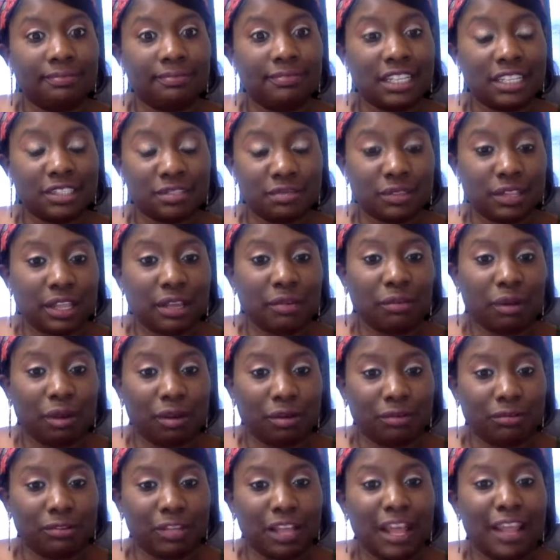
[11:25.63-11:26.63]
That's what they
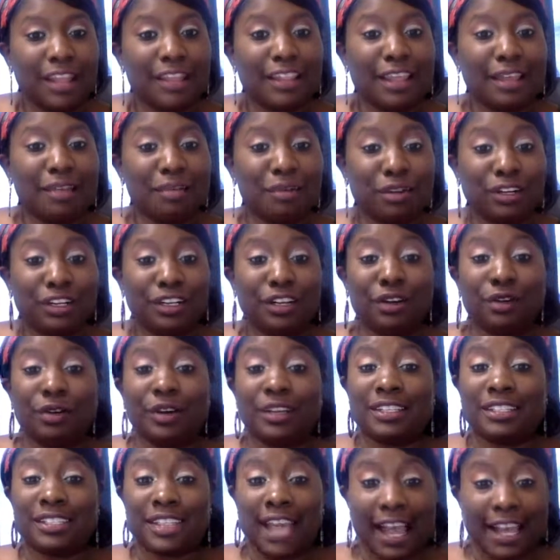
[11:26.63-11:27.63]
want. They want to know
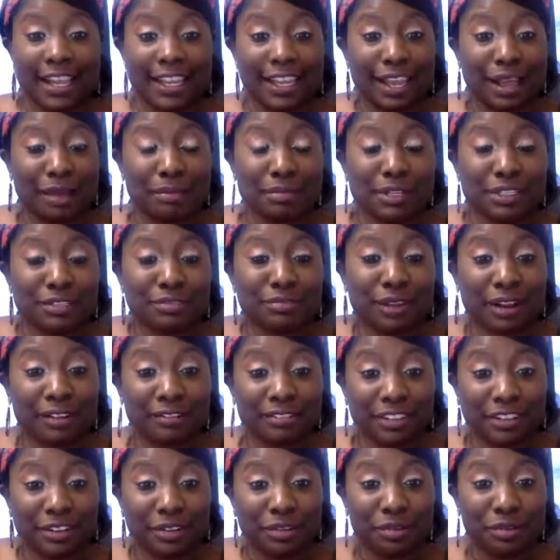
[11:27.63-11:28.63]
exactly how much
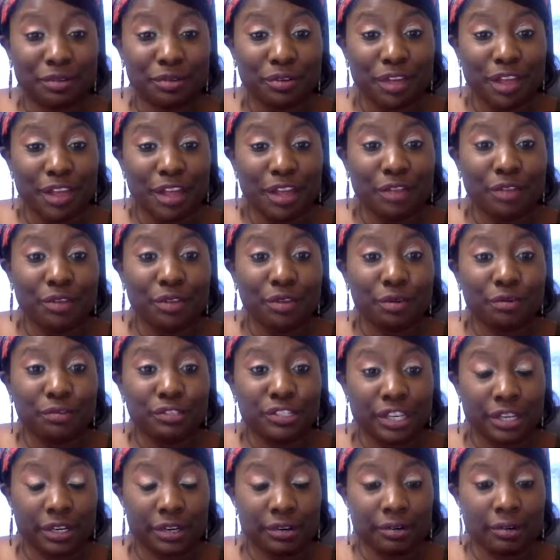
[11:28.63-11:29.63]
revenue you
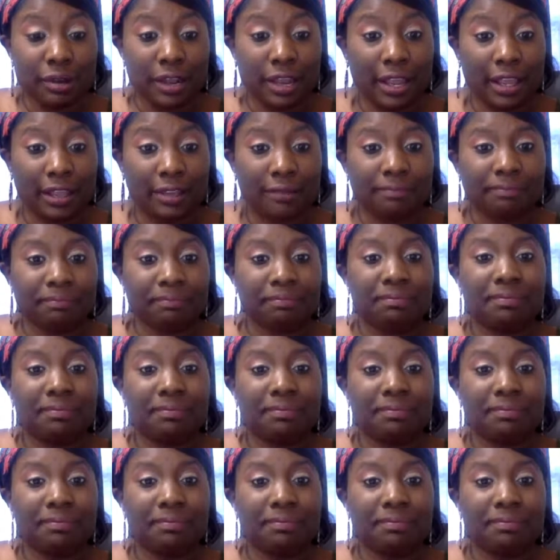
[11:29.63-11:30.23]
generate,